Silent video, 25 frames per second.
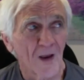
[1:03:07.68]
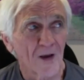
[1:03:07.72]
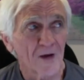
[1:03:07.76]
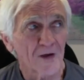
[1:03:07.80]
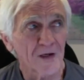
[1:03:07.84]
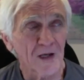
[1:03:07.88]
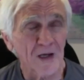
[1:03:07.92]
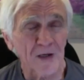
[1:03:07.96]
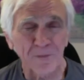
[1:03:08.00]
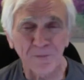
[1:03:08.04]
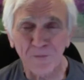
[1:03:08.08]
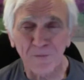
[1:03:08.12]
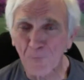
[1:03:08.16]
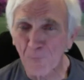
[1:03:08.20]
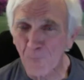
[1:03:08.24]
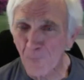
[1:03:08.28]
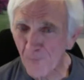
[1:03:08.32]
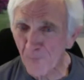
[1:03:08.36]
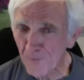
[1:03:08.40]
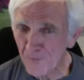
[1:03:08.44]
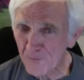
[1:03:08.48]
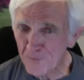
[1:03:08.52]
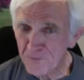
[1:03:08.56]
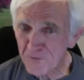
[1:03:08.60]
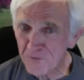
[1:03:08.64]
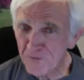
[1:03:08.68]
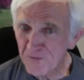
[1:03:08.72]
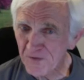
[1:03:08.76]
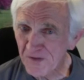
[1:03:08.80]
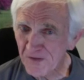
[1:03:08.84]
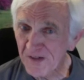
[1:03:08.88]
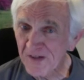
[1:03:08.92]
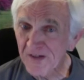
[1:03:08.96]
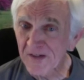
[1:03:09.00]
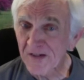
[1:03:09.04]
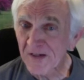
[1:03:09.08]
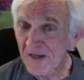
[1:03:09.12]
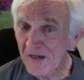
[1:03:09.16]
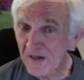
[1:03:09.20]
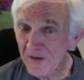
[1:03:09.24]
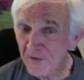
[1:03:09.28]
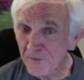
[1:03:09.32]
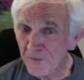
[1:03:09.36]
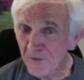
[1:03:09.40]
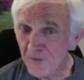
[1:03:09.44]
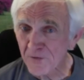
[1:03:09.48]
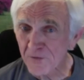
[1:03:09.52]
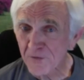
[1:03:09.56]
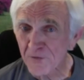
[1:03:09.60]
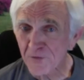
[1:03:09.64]
came the words in
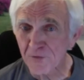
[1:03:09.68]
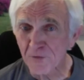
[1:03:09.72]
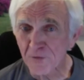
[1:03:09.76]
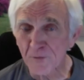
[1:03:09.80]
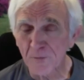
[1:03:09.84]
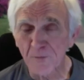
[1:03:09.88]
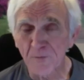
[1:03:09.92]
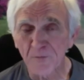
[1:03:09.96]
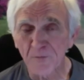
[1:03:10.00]
English